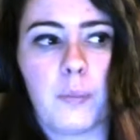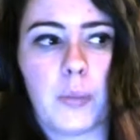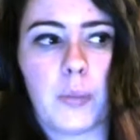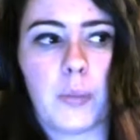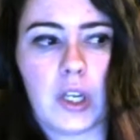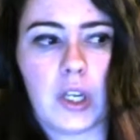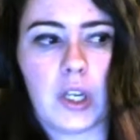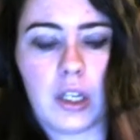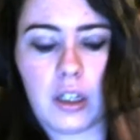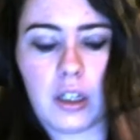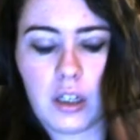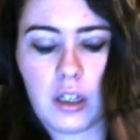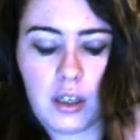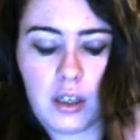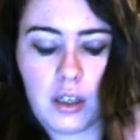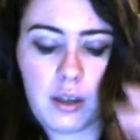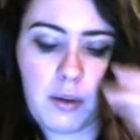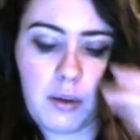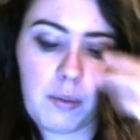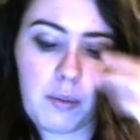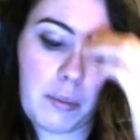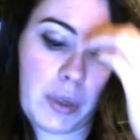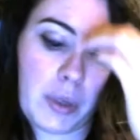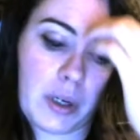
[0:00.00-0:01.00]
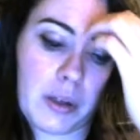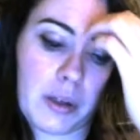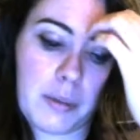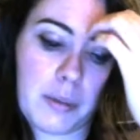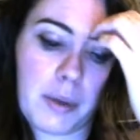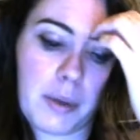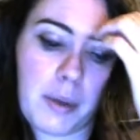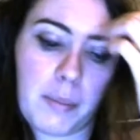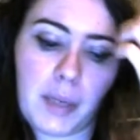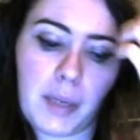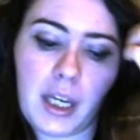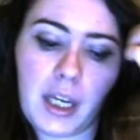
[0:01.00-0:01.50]
But part of the
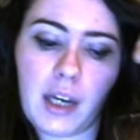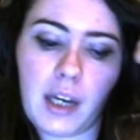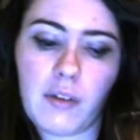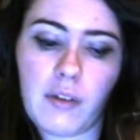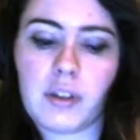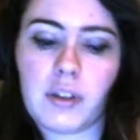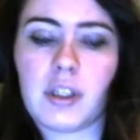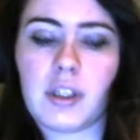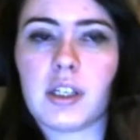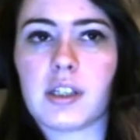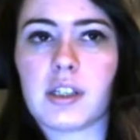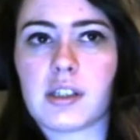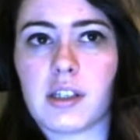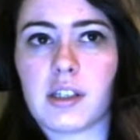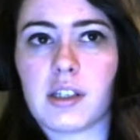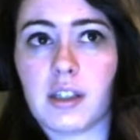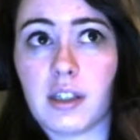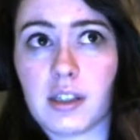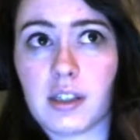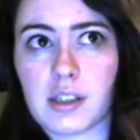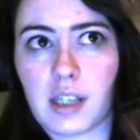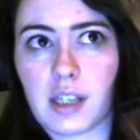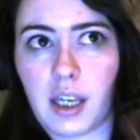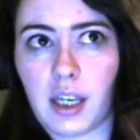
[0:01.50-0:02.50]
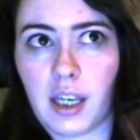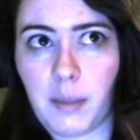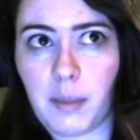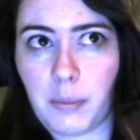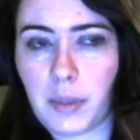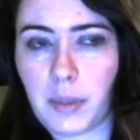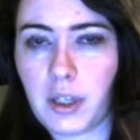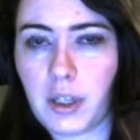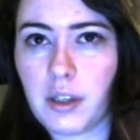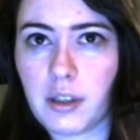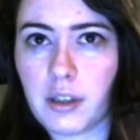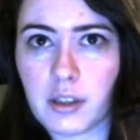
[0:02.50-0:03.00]
problem I have with this in this
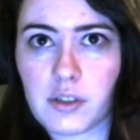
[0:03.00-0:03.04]
game,